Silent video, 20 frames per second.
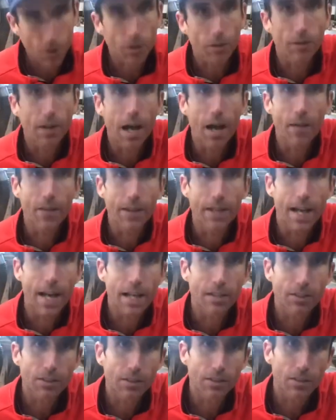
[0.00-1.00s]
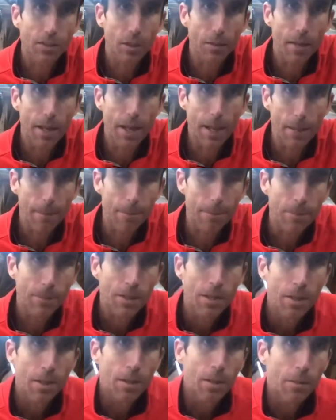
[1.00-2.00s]
it around the edges a little bit,
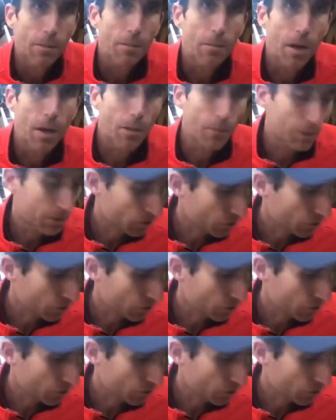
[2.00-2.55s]
but we're